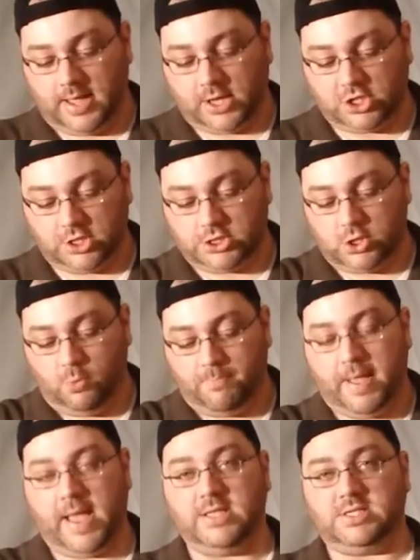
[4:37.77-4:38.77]
Actually, there's two
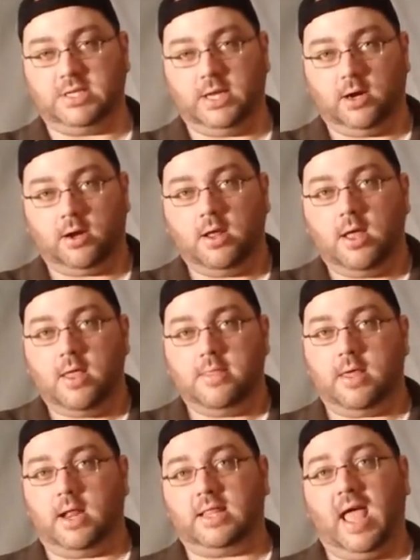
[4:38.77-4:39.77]
bands in here
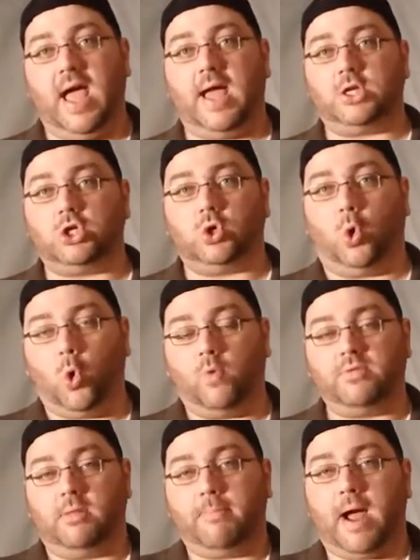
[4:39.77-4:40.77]
that attach
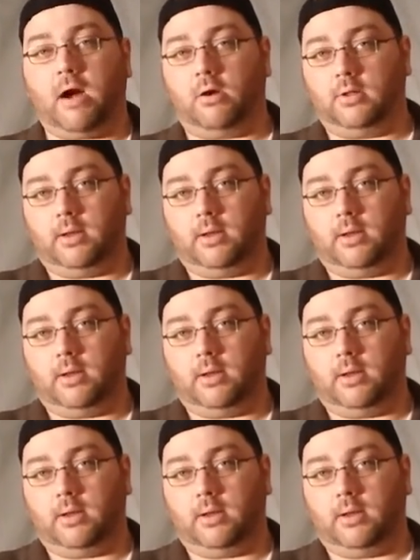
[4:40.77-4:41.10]
over the barrel,